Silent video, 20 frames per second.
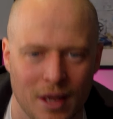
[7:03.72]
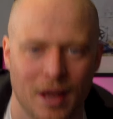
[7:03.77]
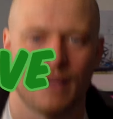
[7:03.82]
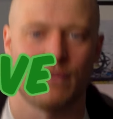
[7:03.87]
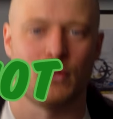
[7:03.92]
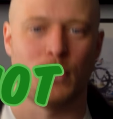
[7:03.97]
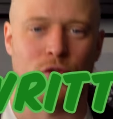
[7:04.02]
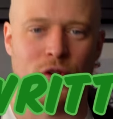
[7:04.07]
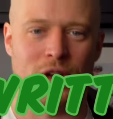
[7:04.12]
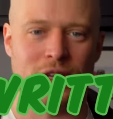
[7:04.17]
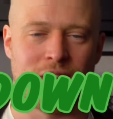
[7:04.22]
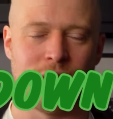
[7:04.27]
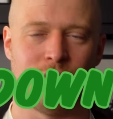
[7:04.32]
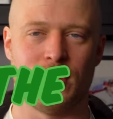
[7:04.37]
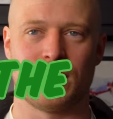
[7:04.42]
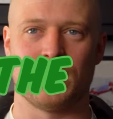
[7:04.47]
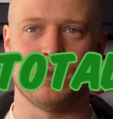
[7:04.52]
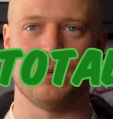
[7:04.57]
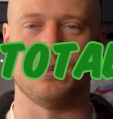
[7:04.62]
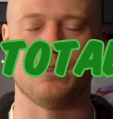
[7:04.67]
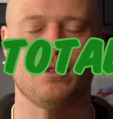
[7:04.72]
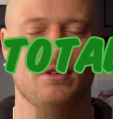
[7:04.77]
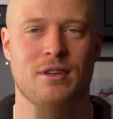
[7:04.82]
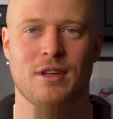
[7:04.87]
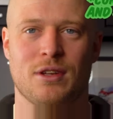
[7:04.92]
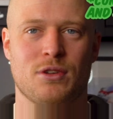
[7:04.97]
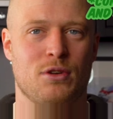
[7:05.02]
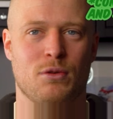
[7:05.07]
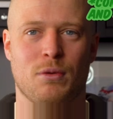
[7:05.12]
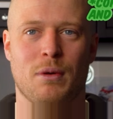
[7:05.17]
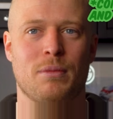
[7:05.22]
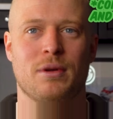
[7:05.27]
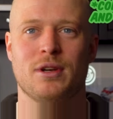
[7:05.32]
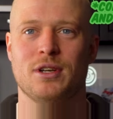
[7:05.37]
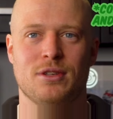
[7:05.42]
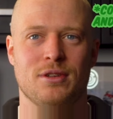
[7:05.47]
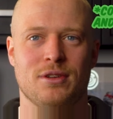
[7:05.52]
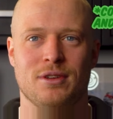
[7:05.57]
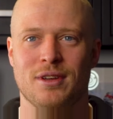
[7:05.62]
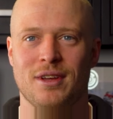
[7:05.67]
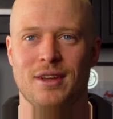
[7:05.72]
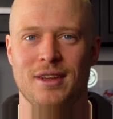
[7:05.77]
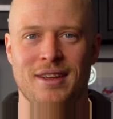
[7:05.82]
I've not written down the total. I don't know what I'm gonna do.